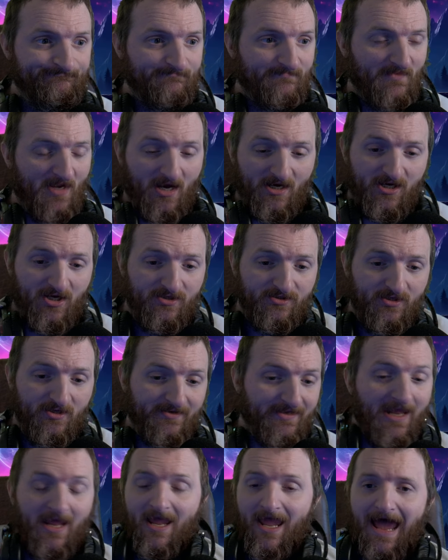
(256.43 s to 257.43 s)
I couldn't do
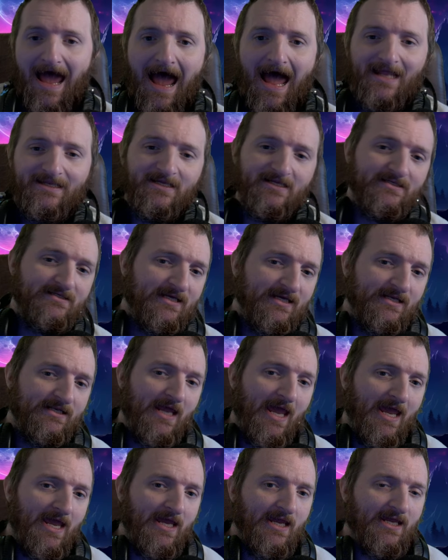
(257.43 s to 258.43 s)
it. I didn't get
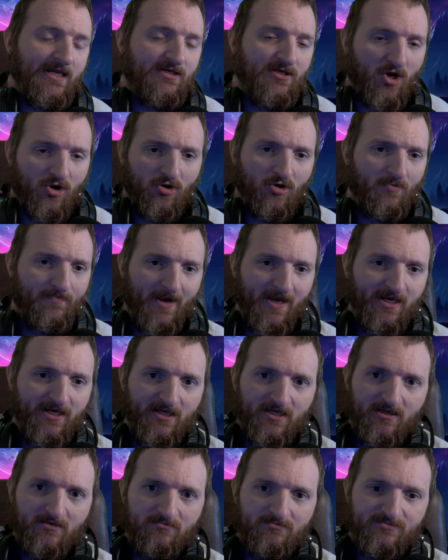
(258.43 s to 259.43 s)
a kernel
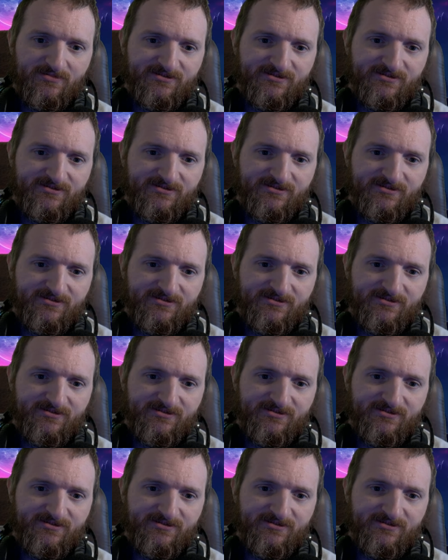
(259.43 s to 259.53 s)
panic,